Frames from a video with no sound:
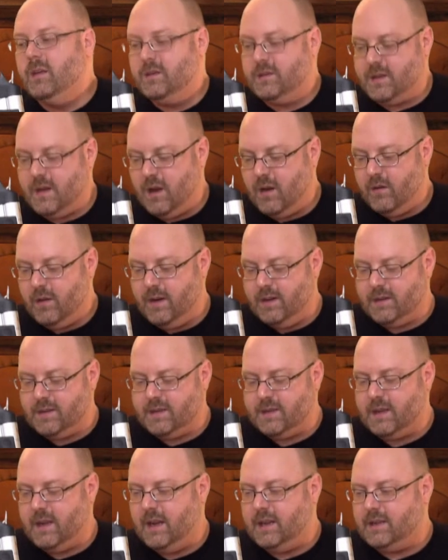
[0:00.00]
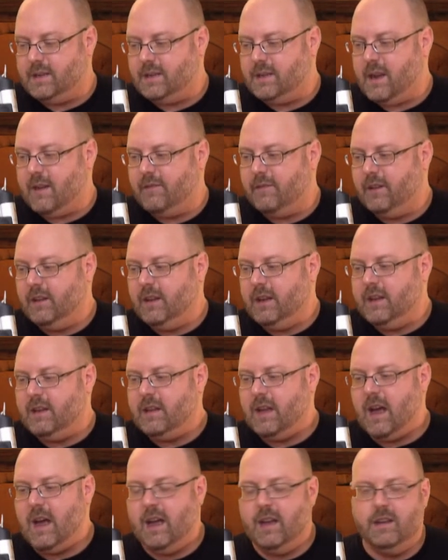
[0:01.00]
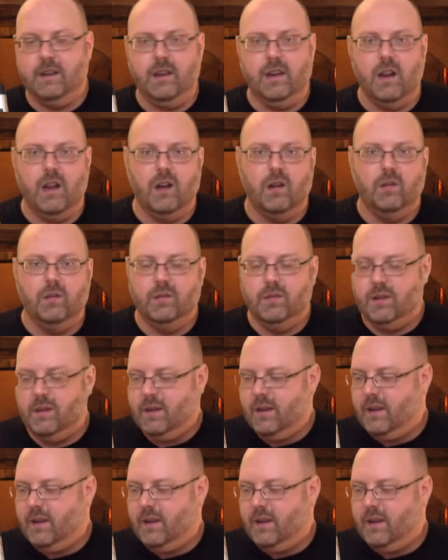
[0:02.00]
So it's it's definitely not you know,